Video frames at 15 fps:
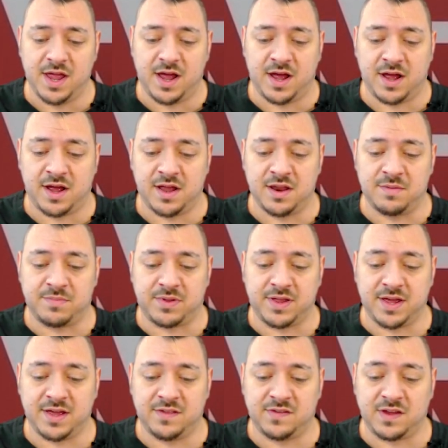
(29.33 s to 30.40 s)
and
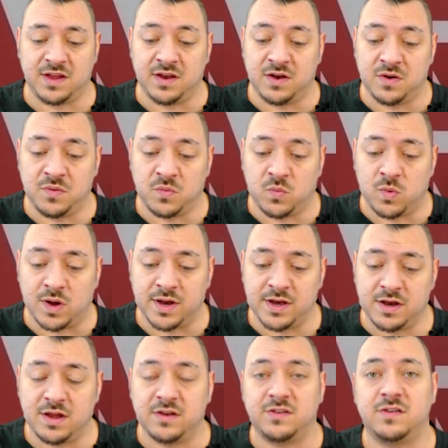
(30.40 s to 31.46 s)
plays in
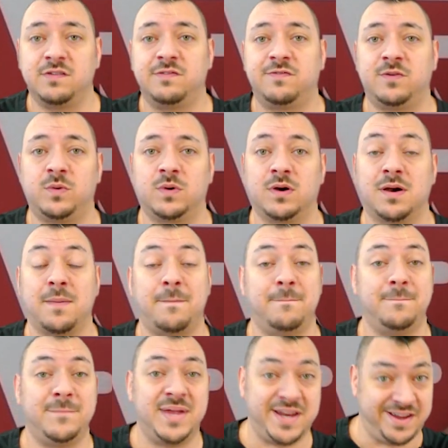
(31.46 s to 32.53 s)
1 to 4
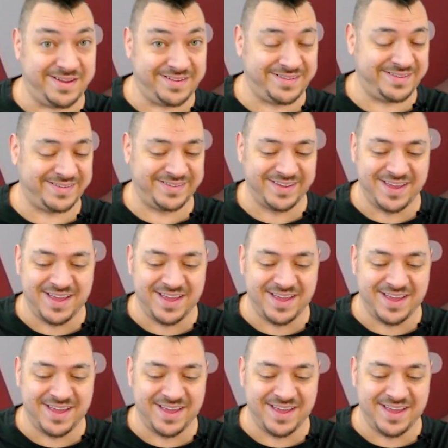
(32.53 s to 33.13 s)
minutes.